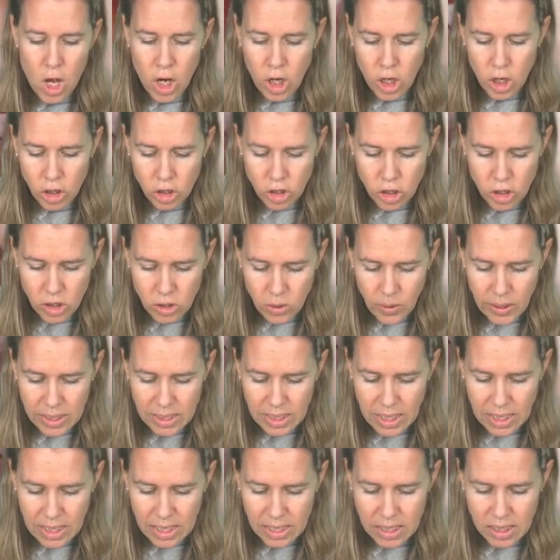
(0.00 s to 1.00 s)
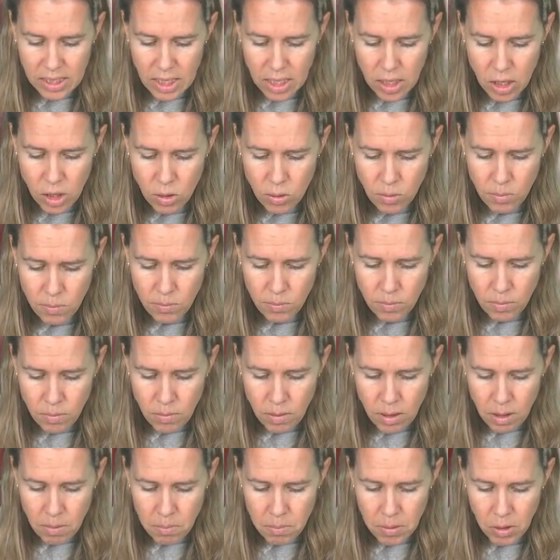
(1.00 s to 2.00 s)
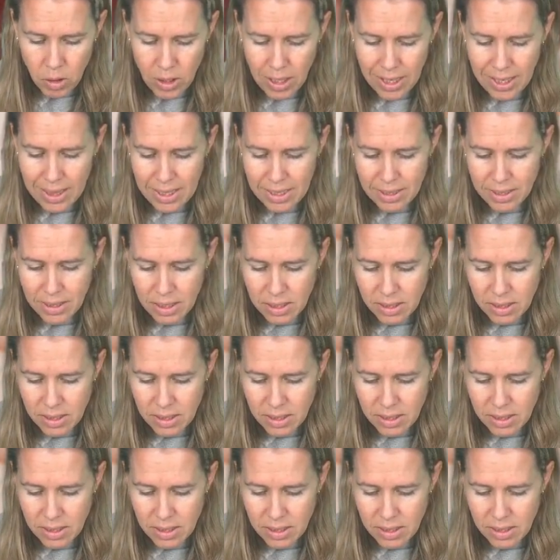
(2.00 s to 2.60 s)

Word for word: You're just going to continue building this